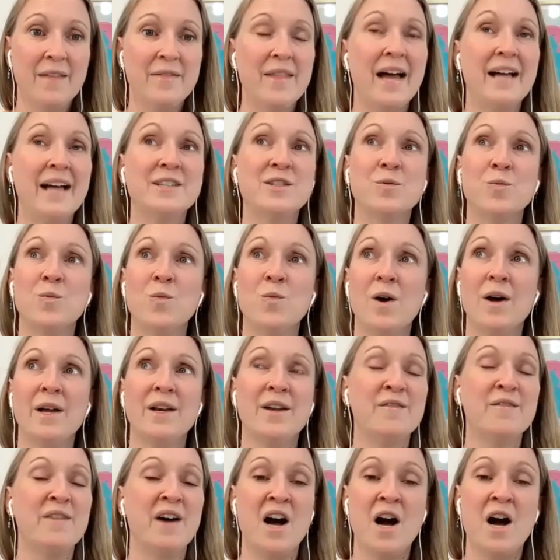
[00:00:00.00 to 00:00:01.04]
And that's
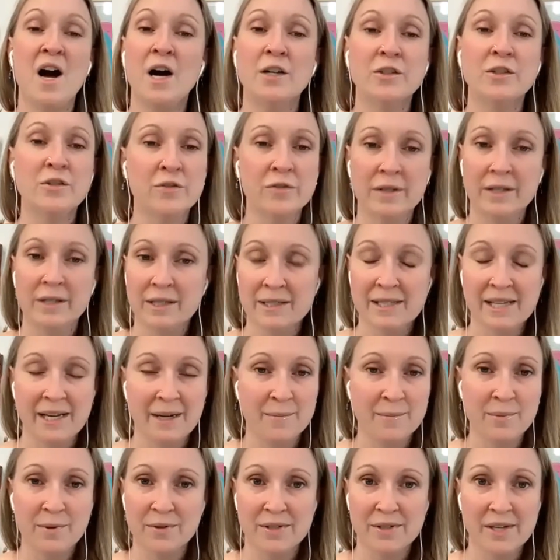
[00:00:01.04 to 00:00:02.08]
one of 100
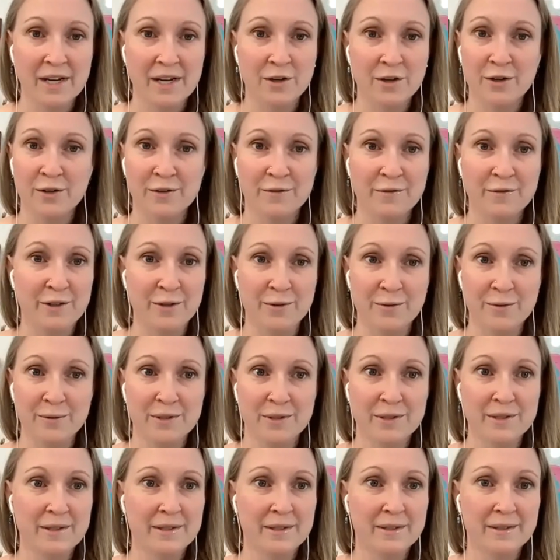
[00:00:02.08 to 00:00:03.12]
examples I could have
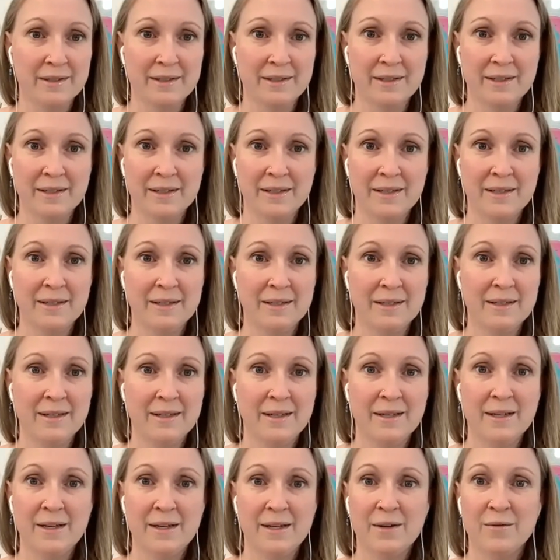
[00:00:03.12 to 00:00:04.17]
used,
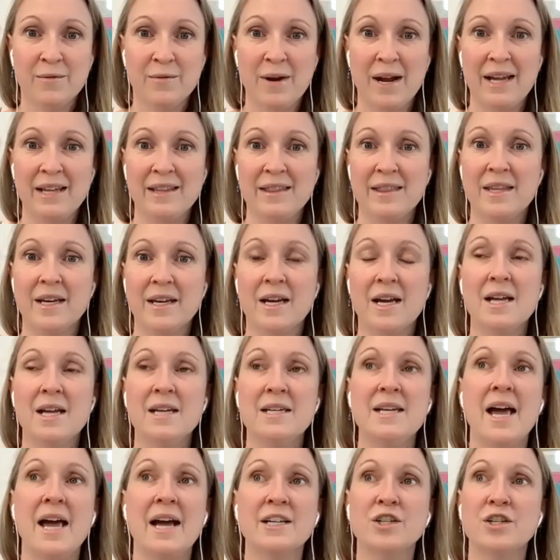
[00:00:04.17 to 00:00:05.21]
right? The
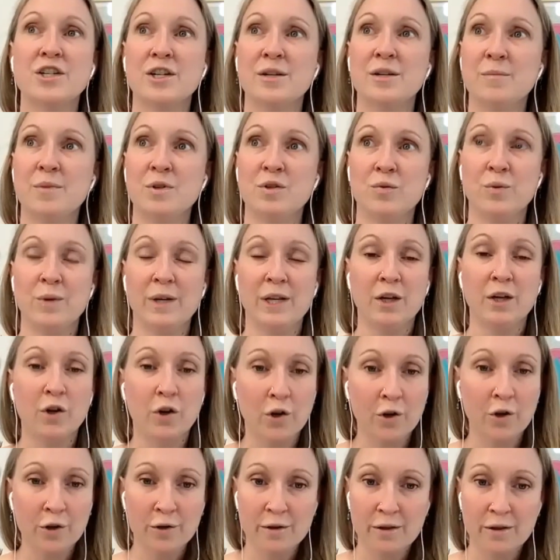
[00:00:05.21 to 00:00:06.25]
connection between
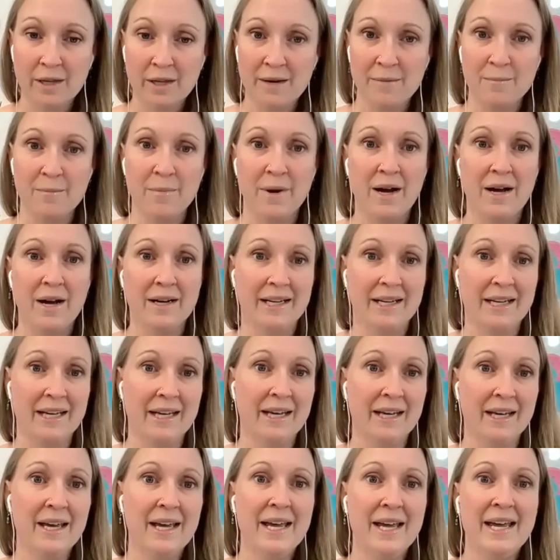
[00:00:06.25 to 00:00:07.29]
earth and
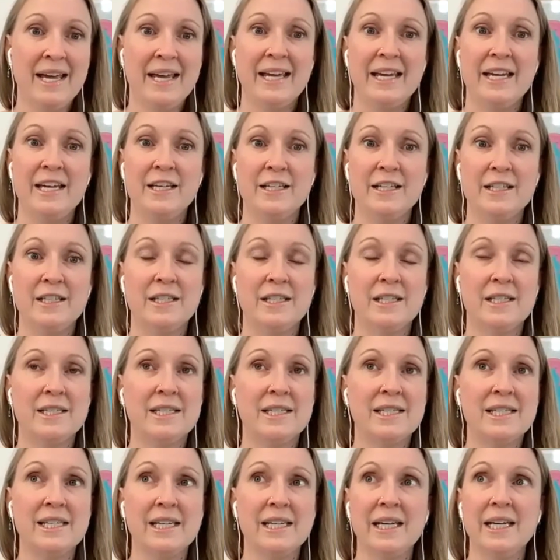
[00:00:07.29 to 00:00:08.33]
body is
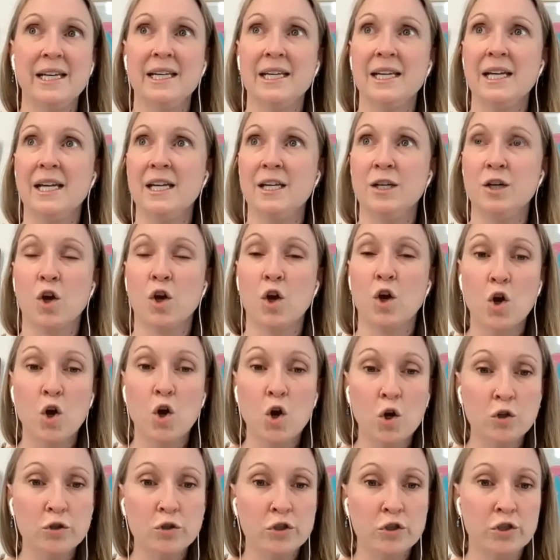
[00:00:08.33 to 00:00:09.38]
seen in
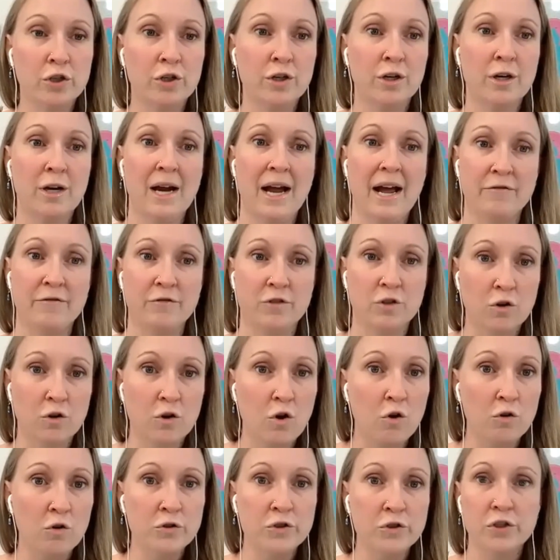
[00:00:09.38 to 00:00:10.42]
culture after
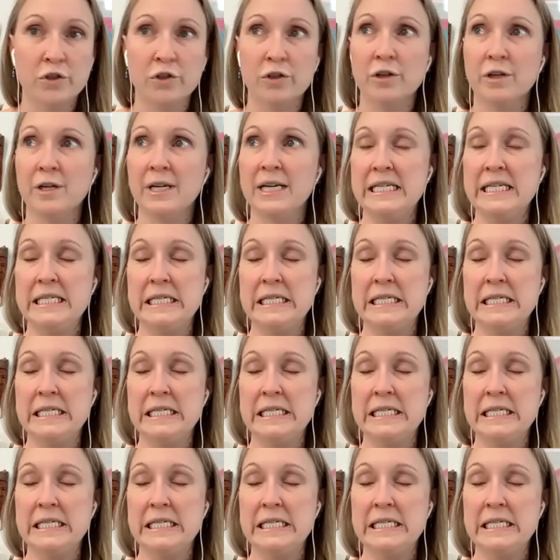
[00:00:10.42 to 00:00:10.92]
culture,